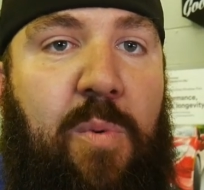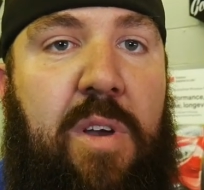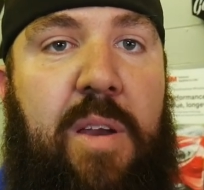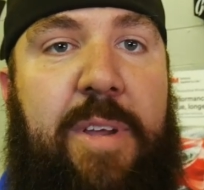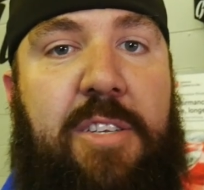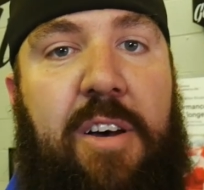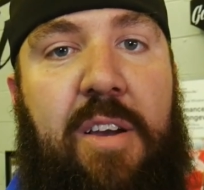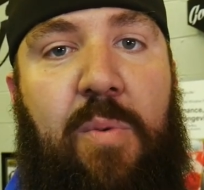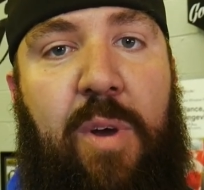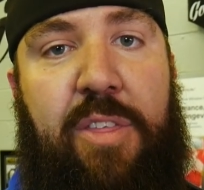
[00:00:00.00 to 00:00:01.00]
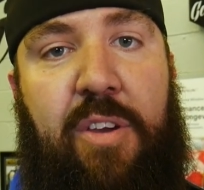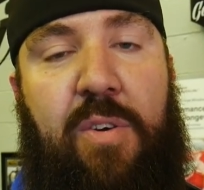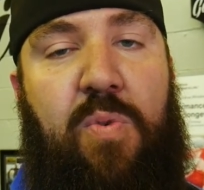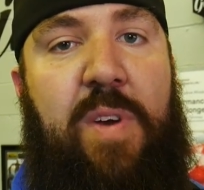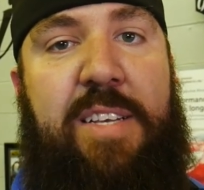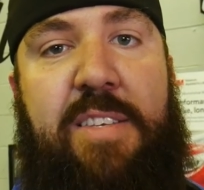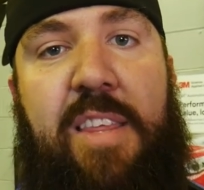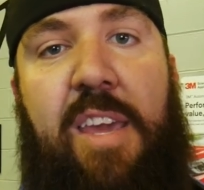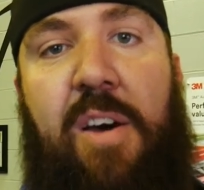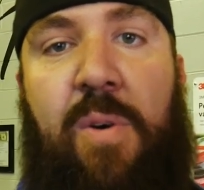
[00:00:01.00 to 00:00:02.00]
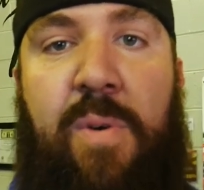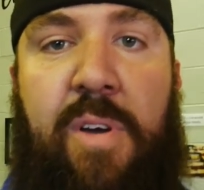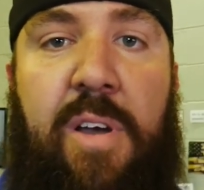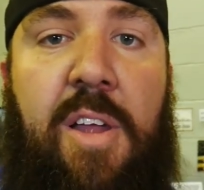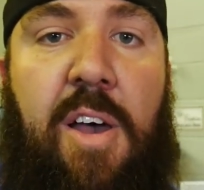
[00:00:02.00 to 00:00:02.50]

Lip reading: We're gonna be talking with Chris, the owner,